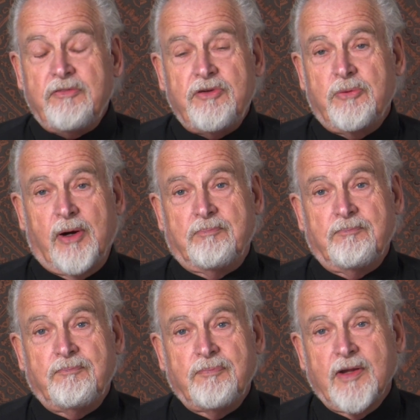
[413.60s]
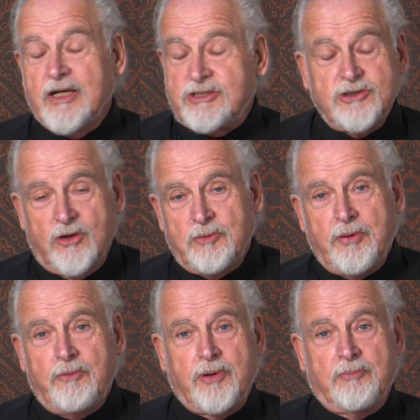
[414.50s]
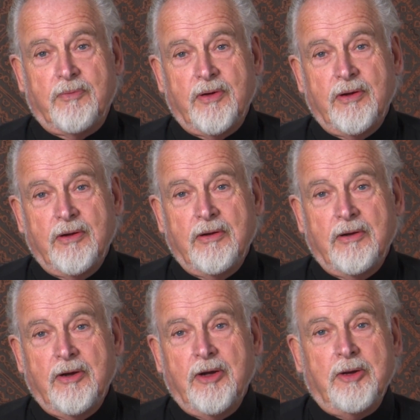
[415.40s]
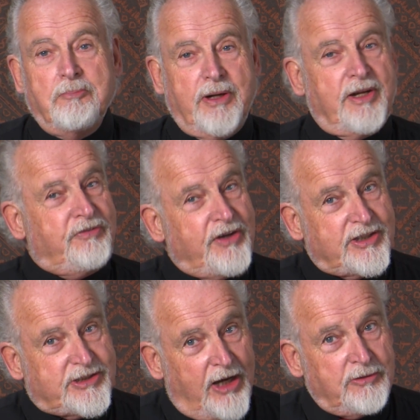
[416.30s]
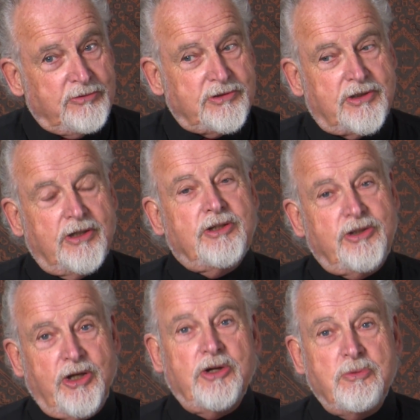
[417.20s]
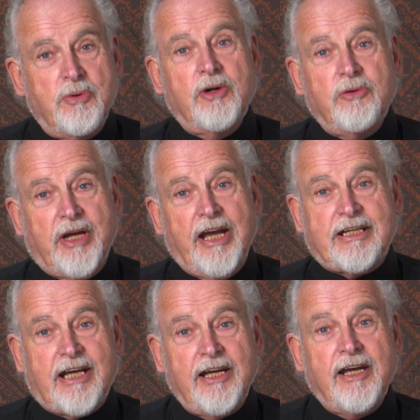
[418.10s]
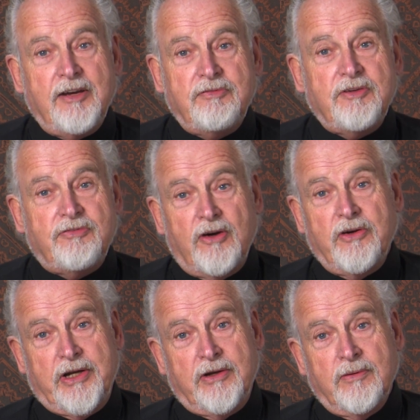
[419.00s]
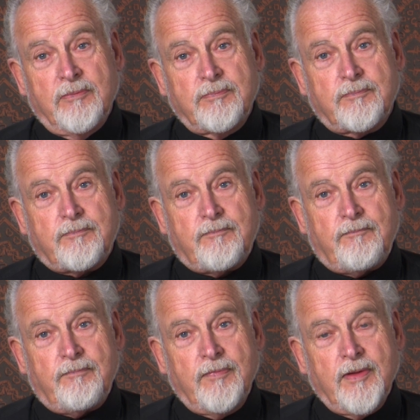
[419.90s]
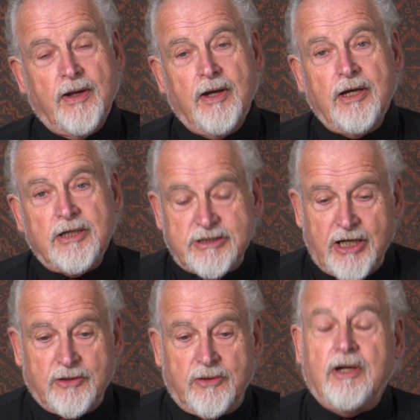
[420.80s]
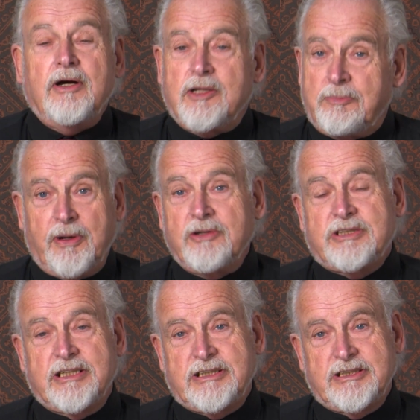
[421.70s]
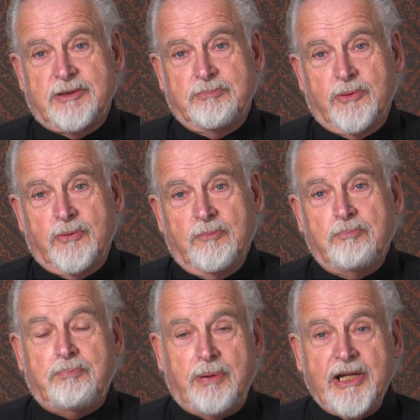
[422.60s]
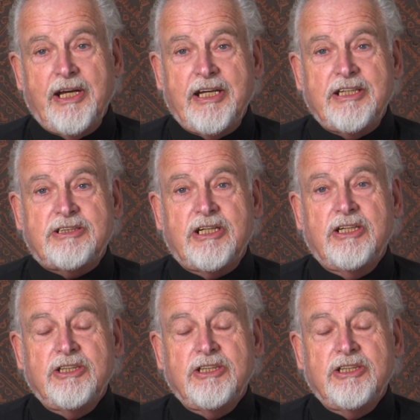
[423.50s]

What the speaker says: give you one. It's not a problem. But if you don't, you will get a heavy fine. So, the process is simple. Please